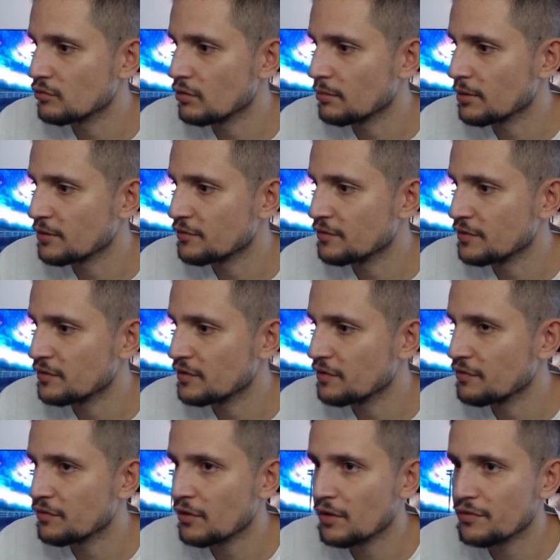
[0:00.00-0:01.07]
to about
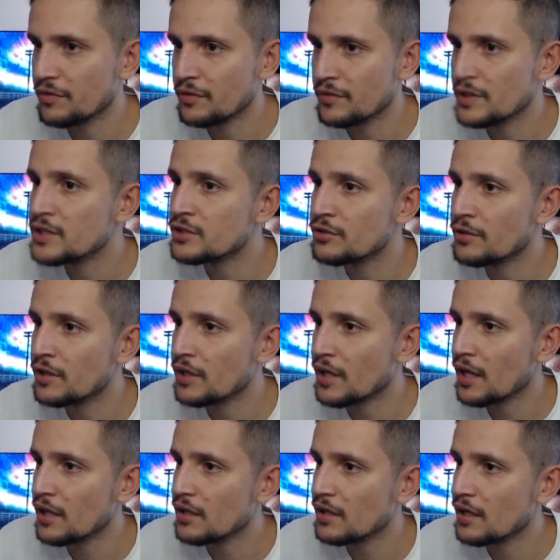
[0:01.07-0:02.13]
54, 53K.